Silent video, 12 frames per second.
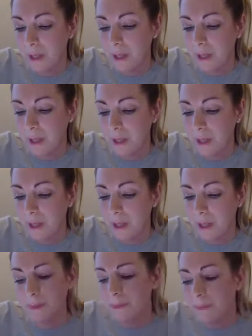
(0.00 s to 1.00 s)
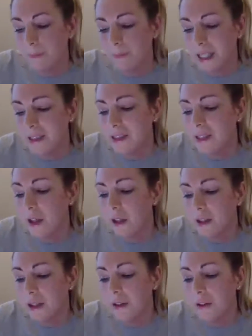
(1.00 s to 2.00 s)
Difficult, because the
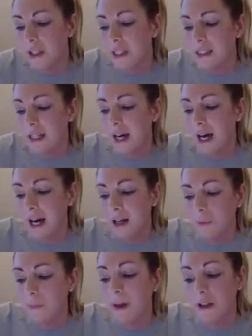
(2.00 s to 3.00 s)
only things I had were my